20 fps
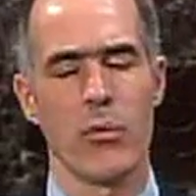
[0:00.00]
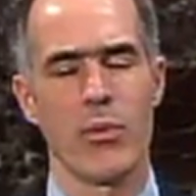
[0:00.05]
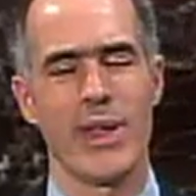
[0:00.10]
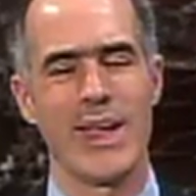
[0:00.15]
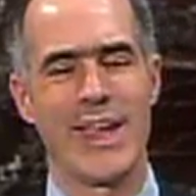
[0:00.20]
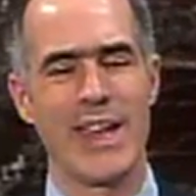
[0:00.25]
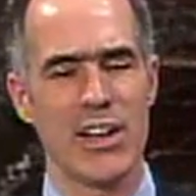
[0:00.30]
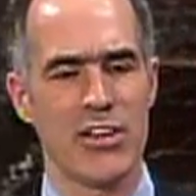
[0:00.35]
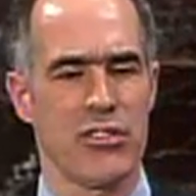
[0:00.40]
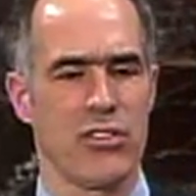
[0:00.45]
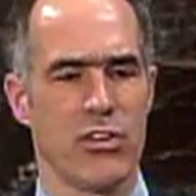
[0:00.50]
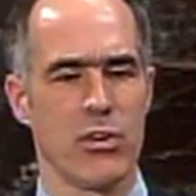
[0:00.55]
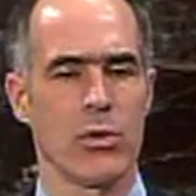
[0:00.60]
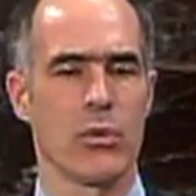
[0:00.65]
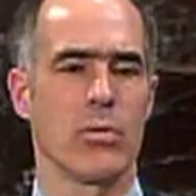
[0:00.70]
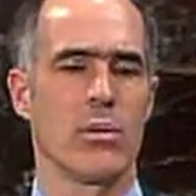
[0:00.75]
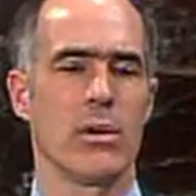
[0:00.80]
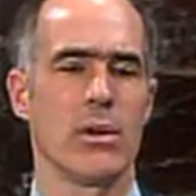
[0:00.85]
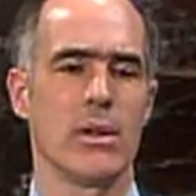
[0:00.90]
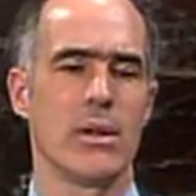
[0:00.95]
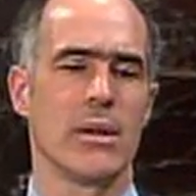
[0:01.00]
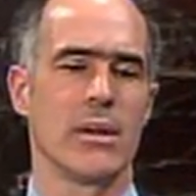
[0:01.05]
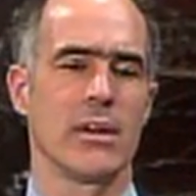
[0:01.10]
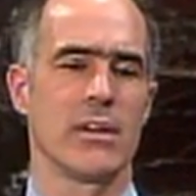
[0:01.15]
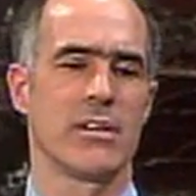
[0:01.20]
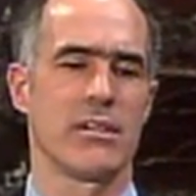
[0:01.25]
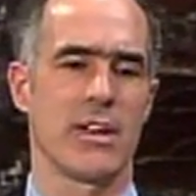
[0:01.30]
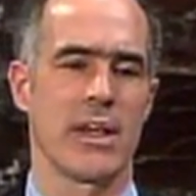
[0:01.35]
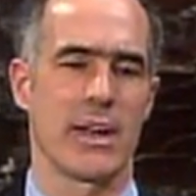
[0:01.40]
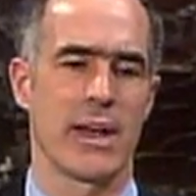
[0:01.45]
we get to
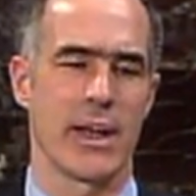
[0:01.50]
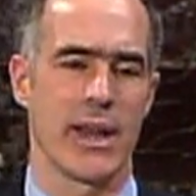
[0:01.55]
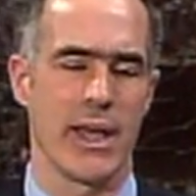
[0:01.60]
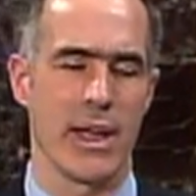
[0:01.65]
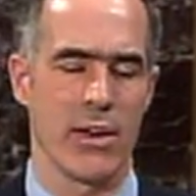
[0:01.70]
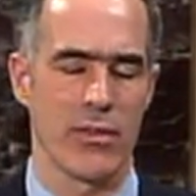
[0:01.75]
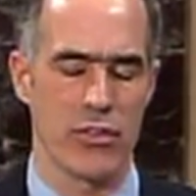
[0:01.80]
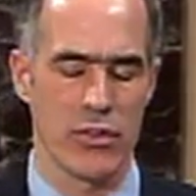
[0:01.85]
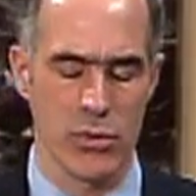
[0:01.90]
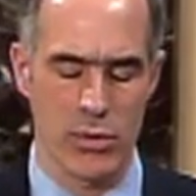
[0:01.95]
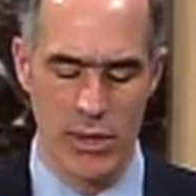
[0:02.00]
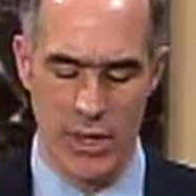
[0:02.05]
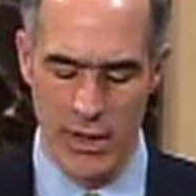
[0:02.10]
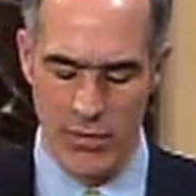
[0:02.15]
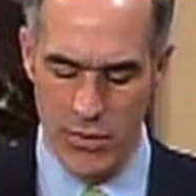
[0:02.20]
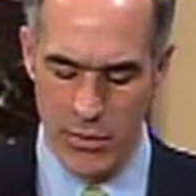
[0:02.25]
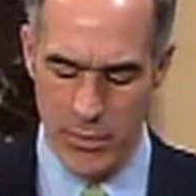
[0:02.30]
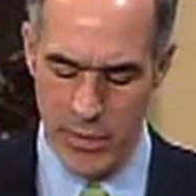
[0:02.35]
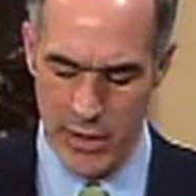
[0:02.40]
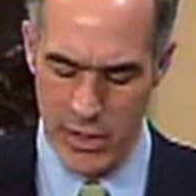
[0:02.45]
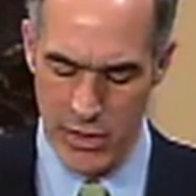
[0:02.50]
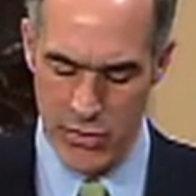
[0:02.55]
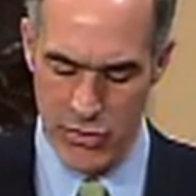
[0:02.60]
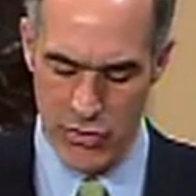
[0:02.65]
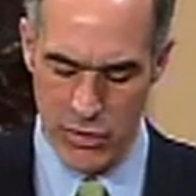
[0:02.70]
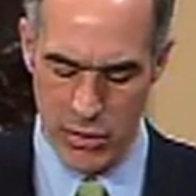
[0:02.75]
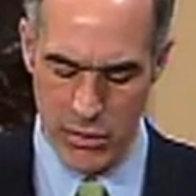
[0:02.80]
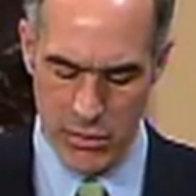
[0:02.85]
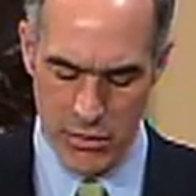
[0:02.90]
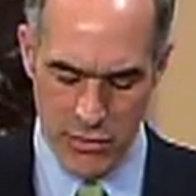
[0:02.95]
10.5 to 11 million
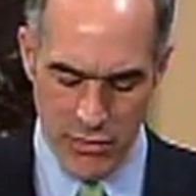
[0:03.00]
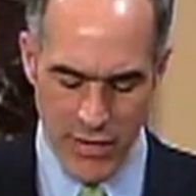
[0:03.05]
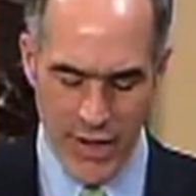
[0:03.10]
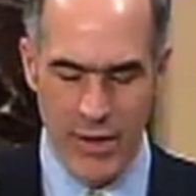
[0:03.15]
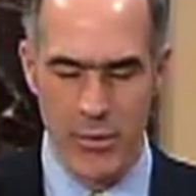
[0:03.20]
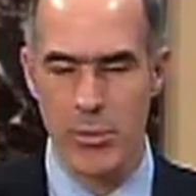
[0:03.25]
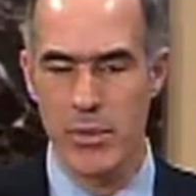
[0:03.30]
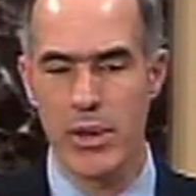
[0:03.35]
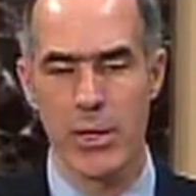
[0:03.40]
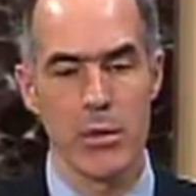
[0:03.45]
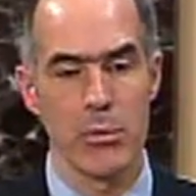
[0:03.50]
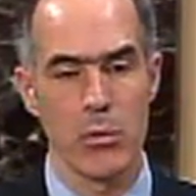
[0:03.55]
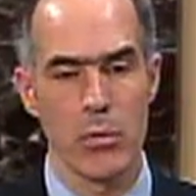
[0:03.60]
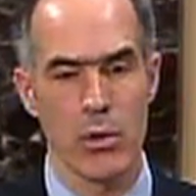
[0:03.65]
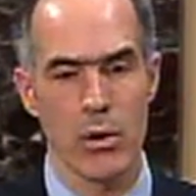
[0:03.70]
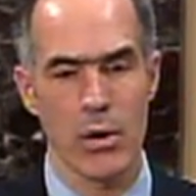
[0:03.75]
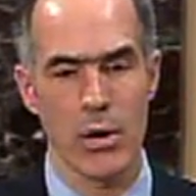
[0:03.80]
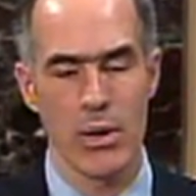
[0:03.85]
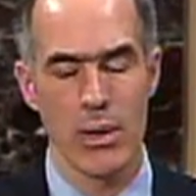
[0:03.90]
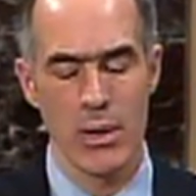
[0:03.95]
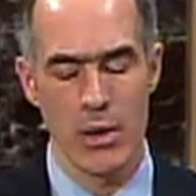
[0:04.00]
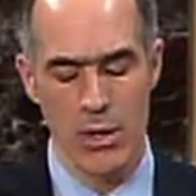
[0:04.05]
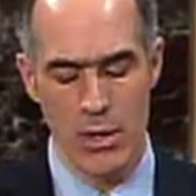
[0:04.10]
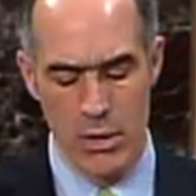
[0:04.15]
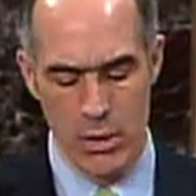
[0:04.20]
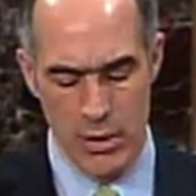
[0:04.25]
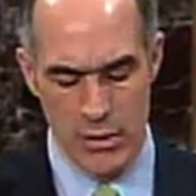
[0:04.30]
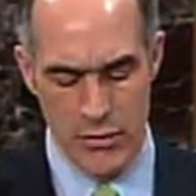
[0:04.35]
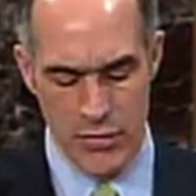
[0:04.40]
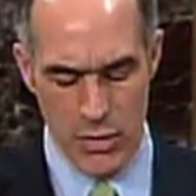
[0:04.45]
children, 5 million more
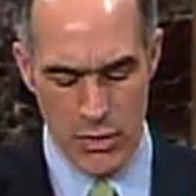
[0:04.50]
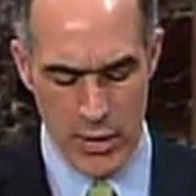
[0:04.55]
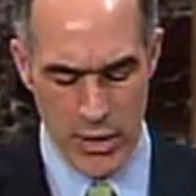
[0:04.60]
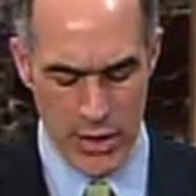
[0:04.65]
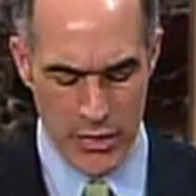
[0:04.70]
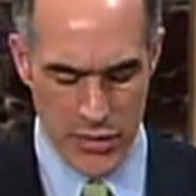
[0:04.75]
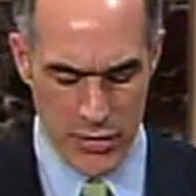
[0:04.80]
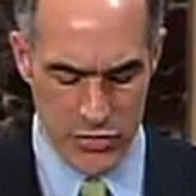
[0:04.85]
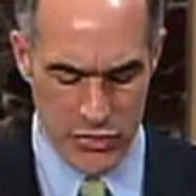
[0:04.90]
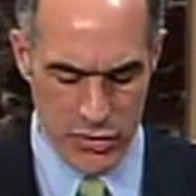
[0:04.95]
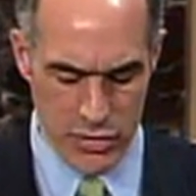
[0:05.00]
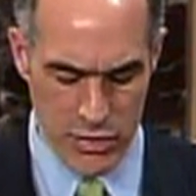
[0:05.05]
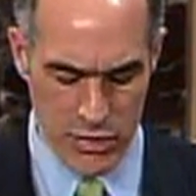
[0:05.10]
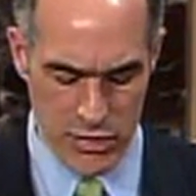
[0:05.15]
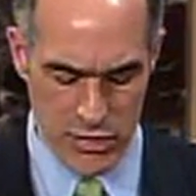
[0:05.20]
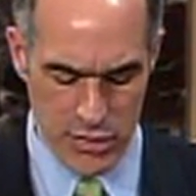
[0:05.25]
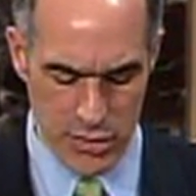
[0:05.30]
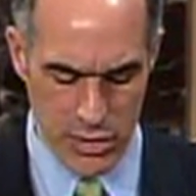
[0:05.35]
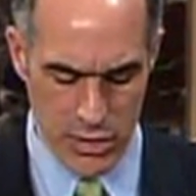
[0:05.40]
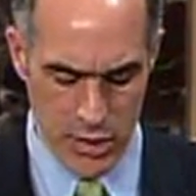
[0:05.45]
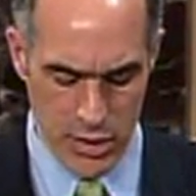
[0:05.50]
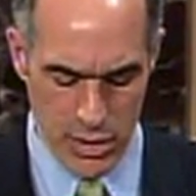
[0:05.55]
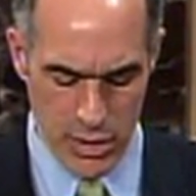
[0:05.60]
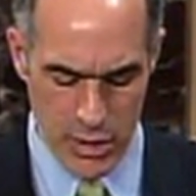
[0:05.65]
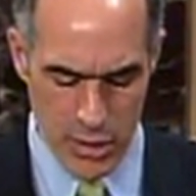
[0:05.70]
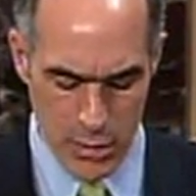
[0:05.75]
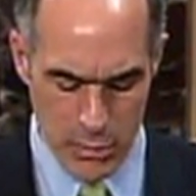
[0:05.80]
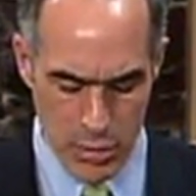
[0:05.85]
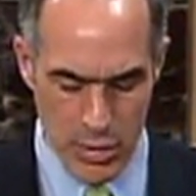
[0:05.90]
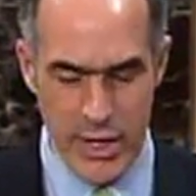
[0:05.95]
who have no health insurance at all.
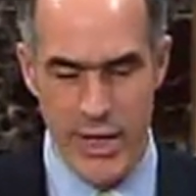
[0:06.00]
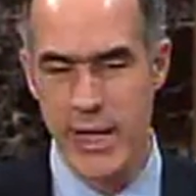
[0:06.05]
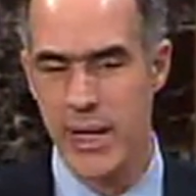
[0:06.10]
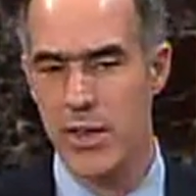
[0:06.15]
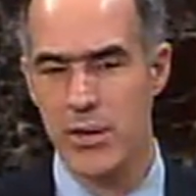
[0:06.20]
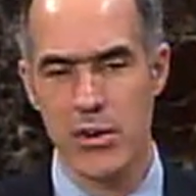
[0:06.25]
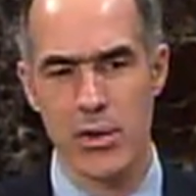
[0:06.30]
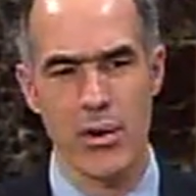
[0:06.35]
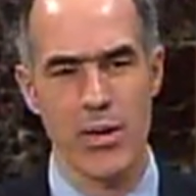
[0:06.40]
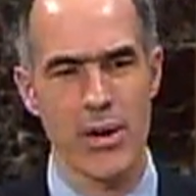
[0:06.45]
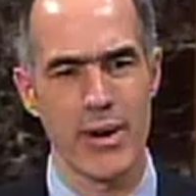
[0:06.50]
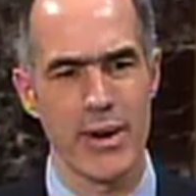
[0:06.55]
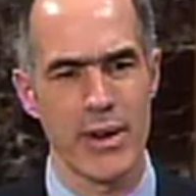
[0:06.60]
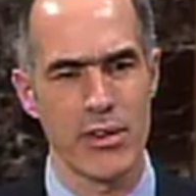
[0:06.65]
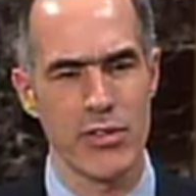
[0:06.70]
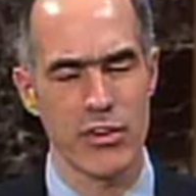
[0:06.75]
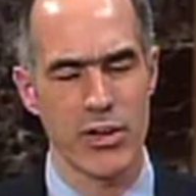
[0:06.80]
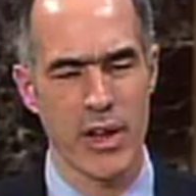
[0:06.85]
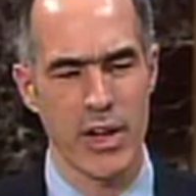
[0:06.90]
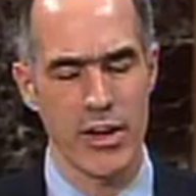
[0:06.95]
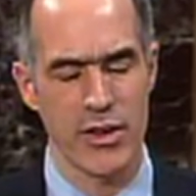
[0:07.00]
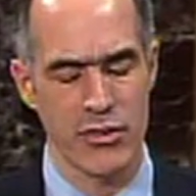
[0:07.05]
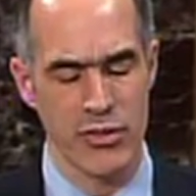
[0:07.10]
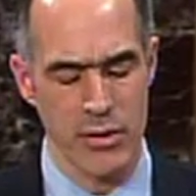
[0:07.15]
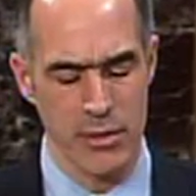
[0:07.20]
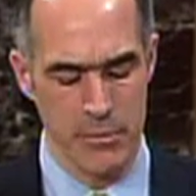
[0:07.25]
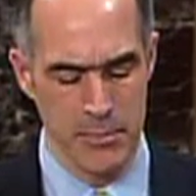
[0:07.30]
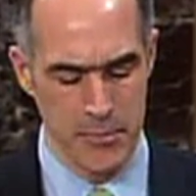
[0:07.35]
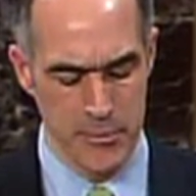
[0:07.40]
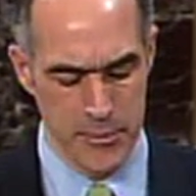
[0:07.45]
Pre-kindergarten
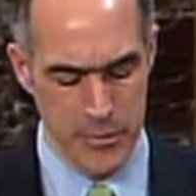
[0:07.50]
education.